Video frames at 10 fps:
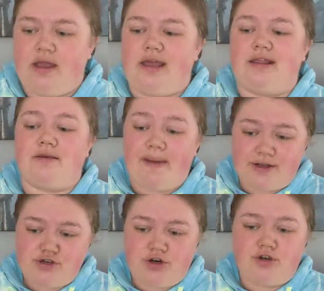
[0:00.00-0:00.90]
in the
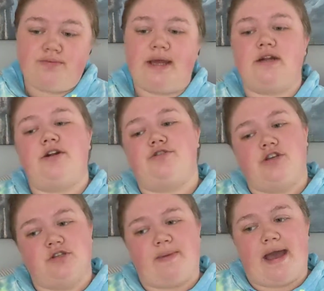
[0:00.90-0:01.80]
bedroom and a
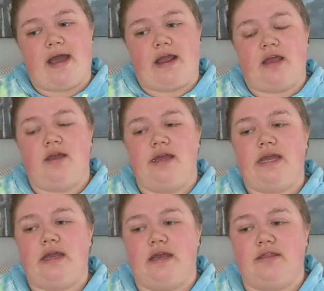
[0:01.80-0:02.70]
notions bag
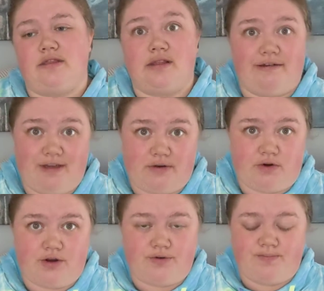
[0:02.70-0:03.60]
in the living
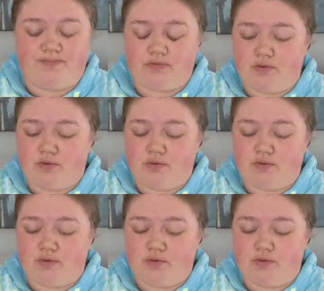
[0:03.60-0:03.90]
room,